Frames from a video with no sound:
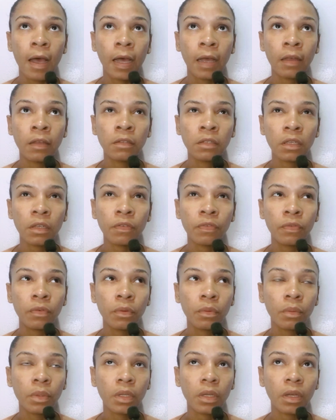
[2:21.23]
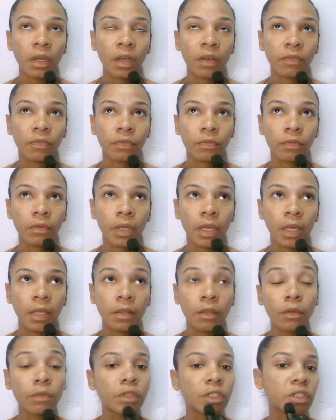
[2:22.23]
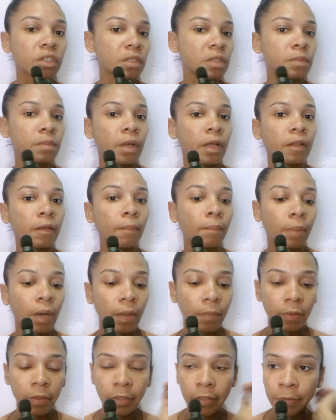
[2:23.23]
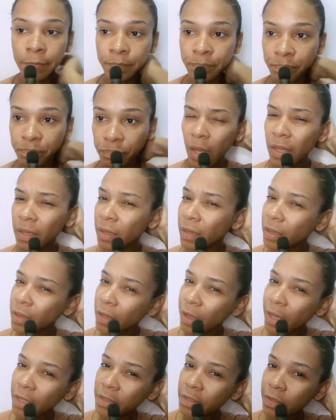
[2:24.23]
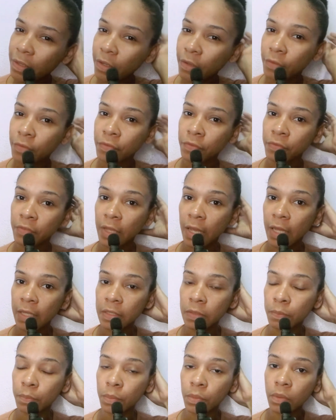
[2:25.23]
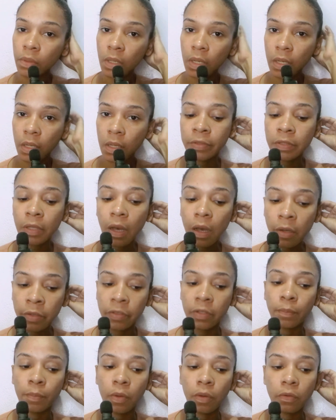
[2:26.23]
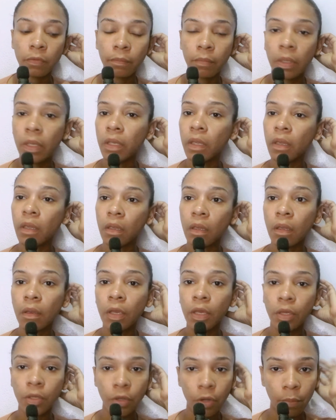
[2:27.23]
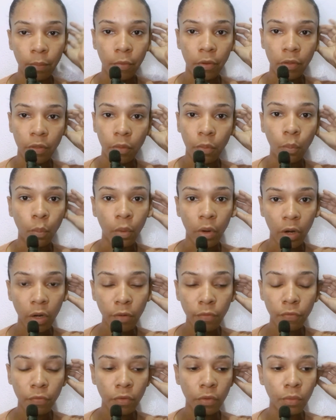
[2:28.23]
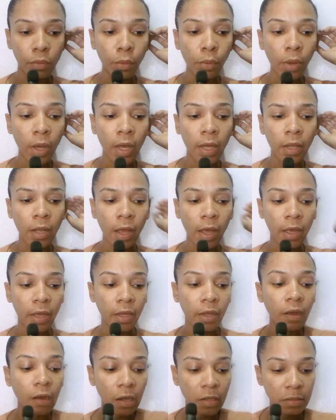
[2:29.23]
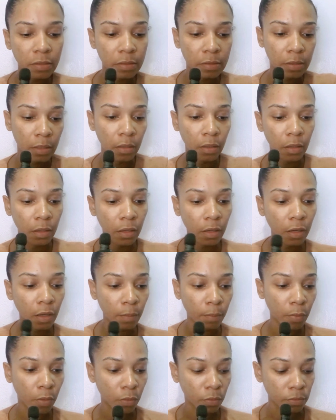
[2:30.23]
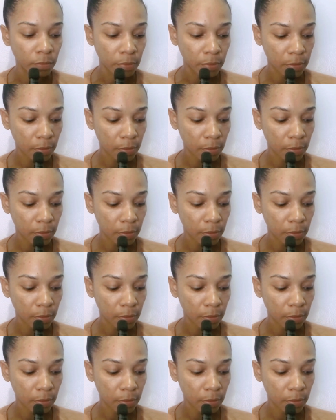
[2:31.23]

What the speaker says: And if you would have read The Richest Man in Babylon, a lot of that book talked about making your money work for you. And I got to thinking about,